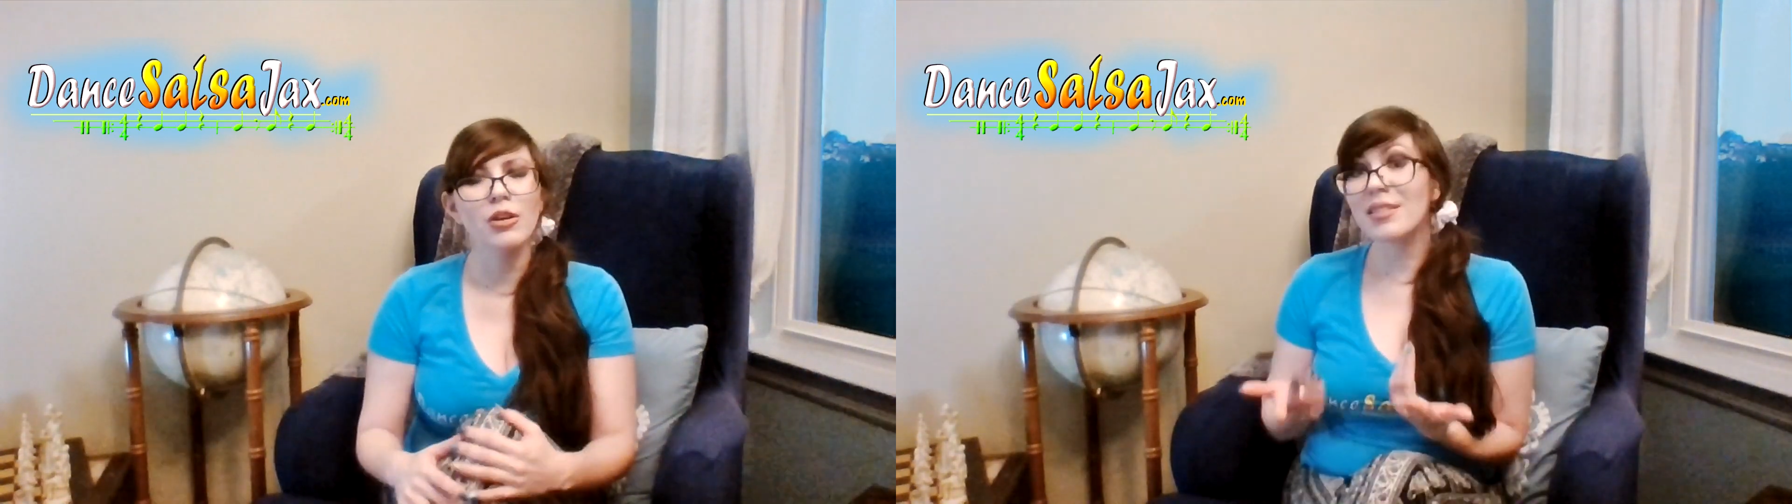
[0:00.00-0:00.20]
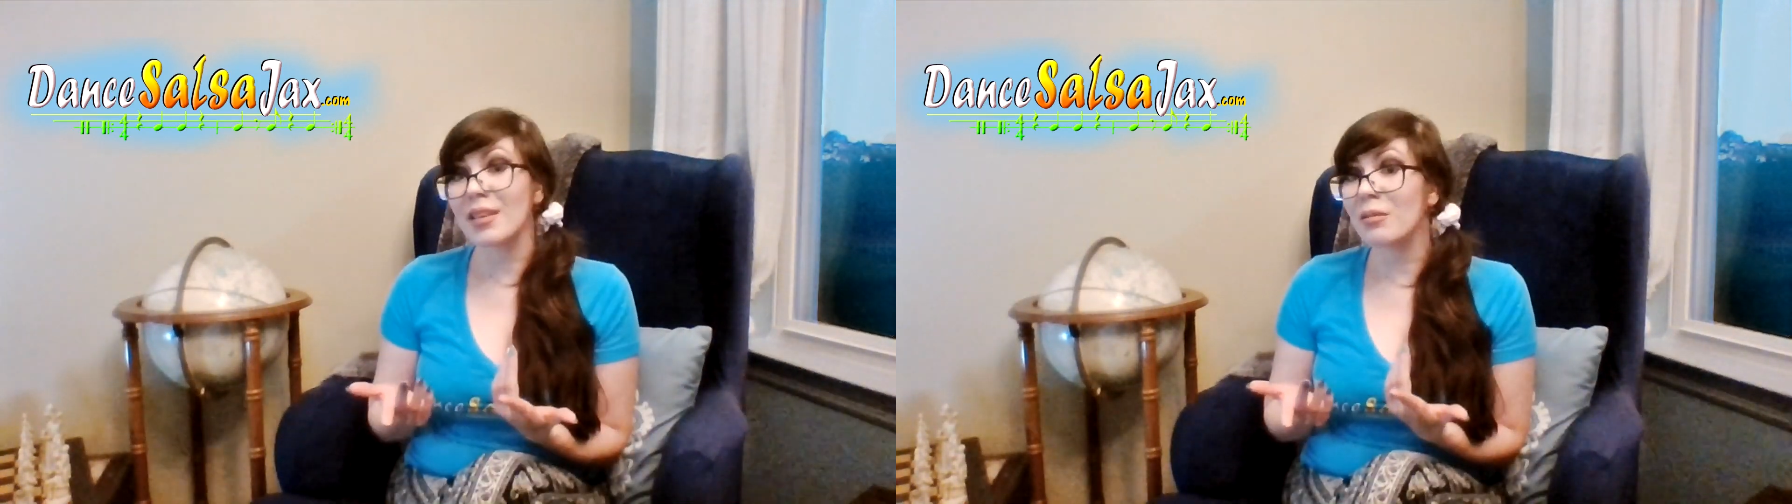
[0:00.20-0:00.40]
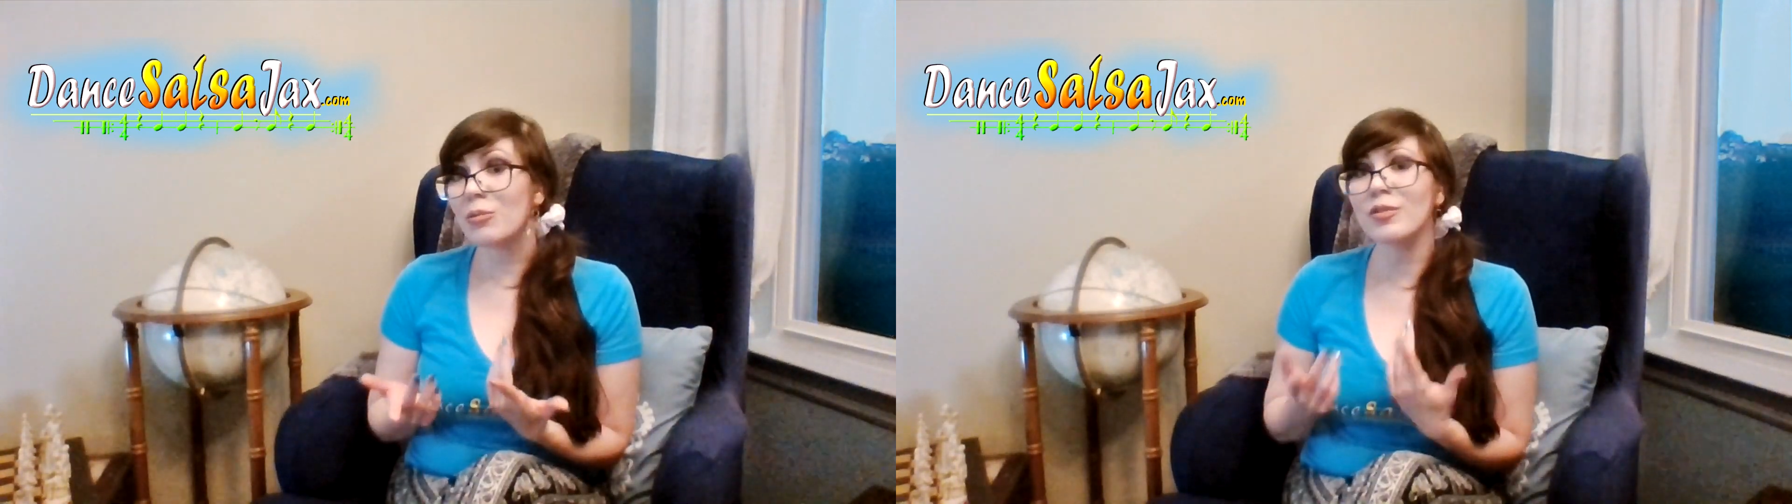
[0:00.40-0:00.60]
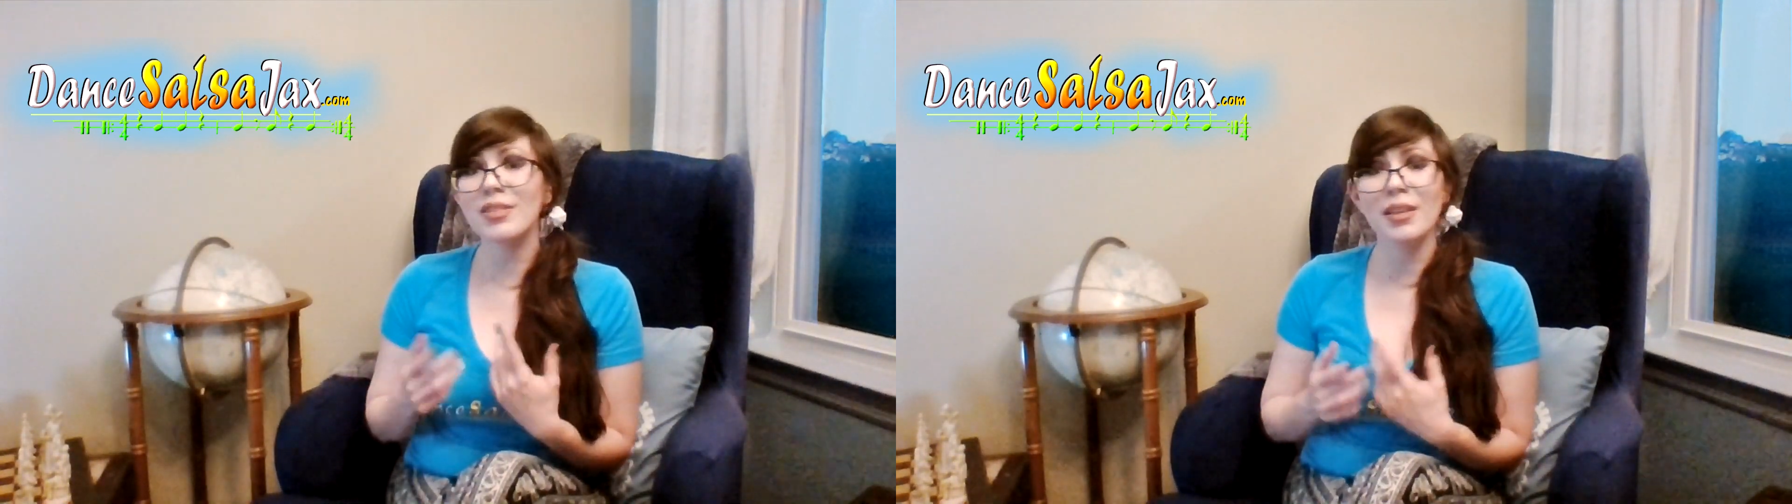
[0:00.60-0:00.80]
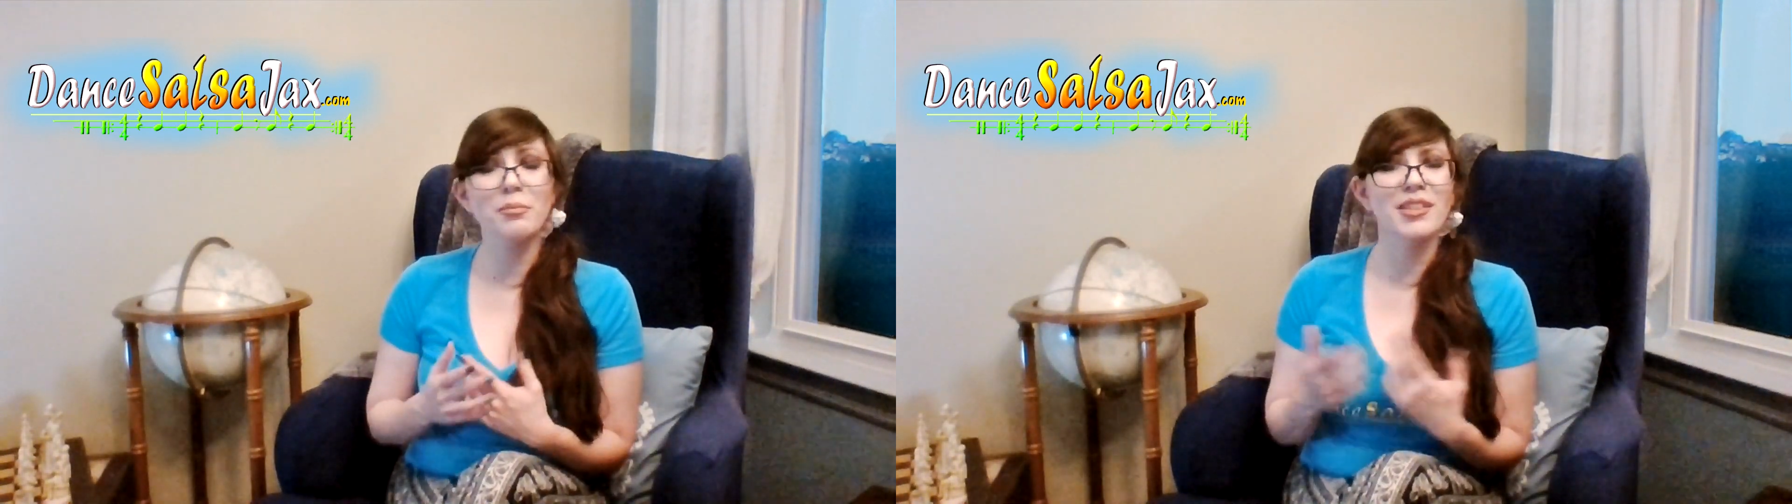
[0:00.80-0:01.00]
Some
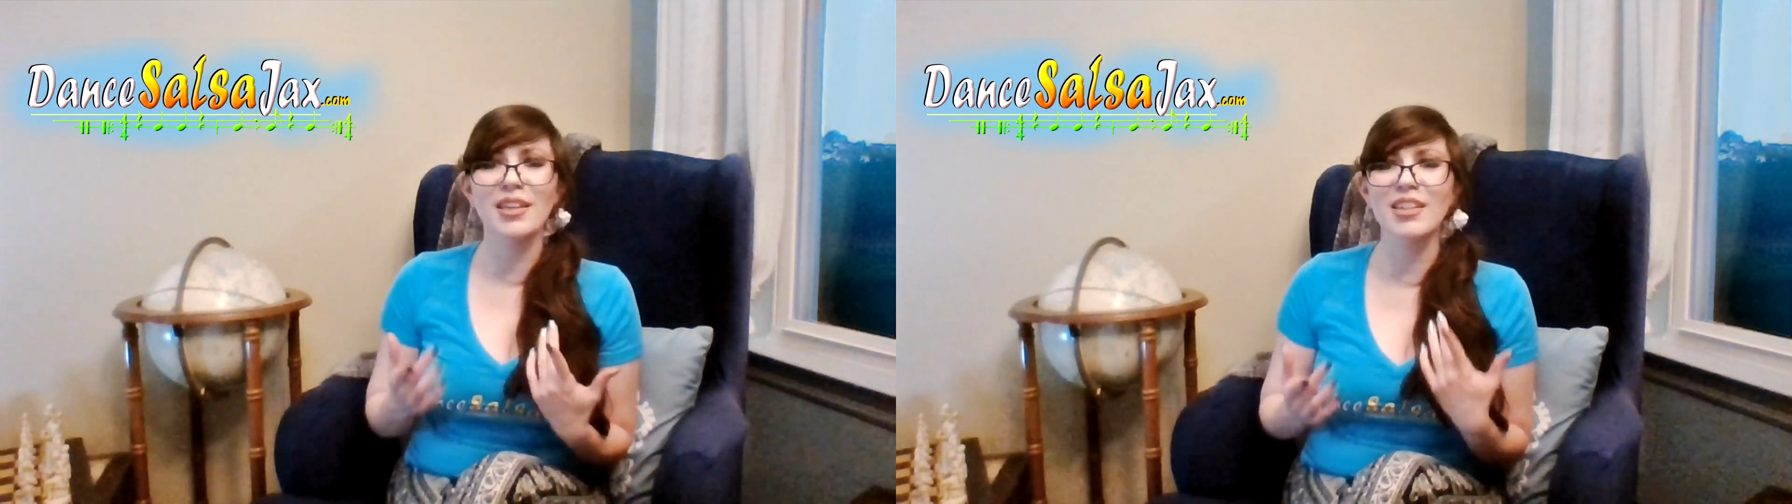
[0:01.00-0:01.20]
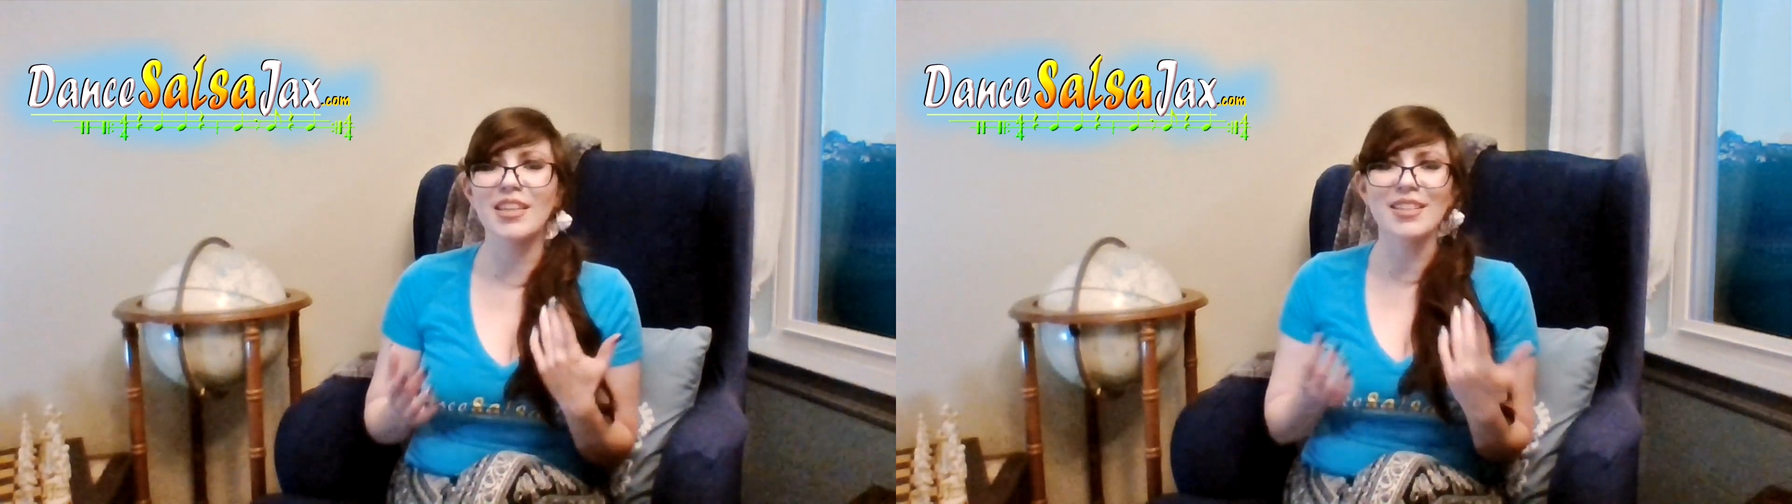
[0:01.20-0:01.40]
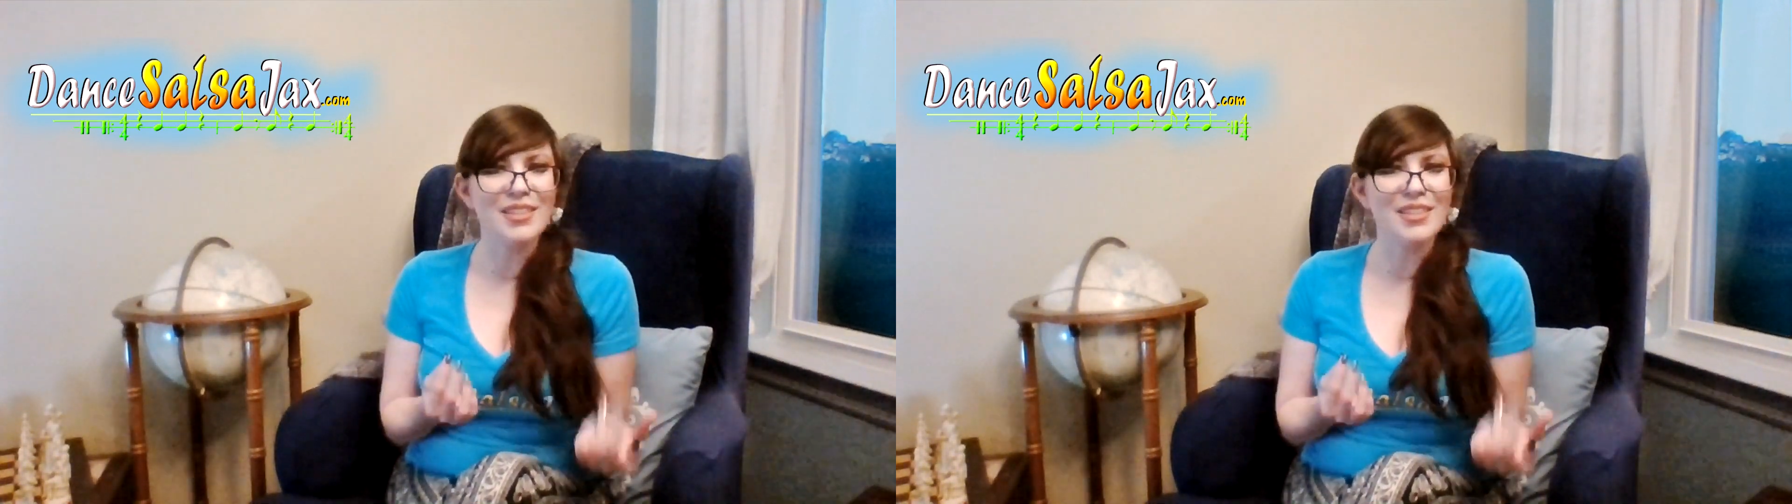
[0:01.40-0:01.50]
moves can be done in